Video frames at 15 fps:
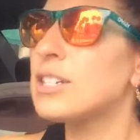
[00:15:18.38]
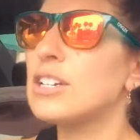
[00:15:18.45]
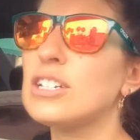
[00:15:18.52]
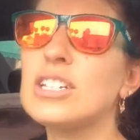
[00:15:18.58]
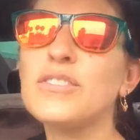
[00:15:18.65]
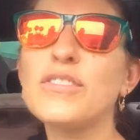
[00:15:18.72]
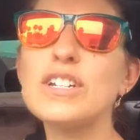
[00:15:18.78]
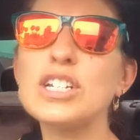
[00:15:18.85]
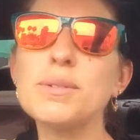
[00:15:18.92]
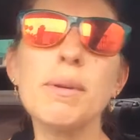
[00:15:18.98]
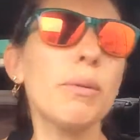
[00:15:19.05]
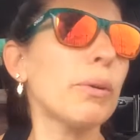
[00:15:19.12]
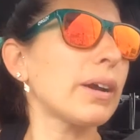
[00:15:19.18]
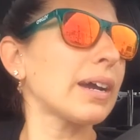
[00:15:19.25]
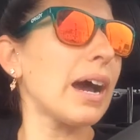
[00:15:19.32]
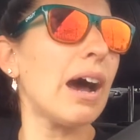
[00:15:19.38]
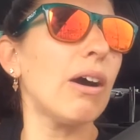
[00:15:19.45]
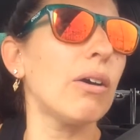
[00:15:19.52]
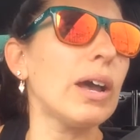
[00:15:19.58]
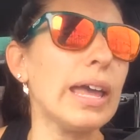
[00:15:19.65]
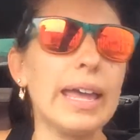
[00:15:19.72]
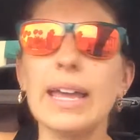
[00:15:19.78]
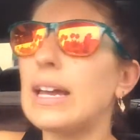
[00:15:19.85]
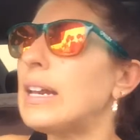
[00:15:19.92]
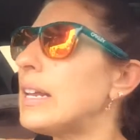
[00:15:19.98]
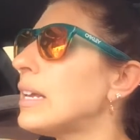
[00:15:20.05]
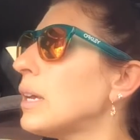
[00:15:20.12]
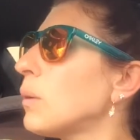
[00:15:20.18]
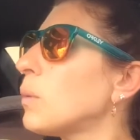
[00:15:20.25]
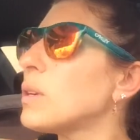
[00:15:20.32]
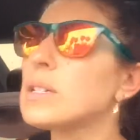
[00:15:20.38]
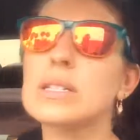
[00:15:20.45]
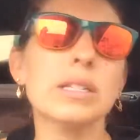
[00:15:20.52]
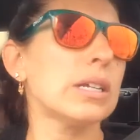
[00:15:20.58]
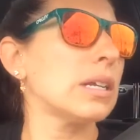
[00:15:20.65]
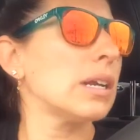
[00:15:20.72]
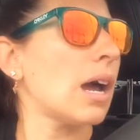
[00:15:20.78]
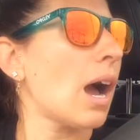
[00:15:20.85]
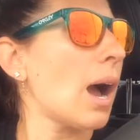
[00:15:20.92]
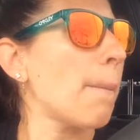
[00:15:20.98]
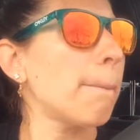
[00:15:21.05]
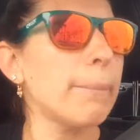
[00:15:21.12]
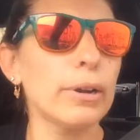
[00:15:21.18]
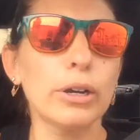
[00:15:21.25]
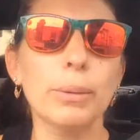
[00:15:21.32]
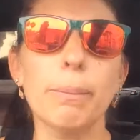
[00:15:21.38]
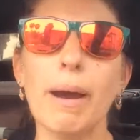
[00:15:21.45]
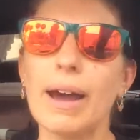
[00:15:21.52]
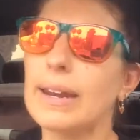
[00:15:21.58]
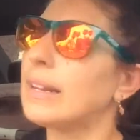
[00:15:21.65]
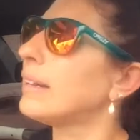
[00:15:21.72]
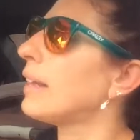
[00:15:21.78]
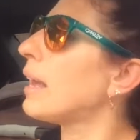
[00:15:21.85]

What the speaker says: So I just finished my workout, and it was an upper body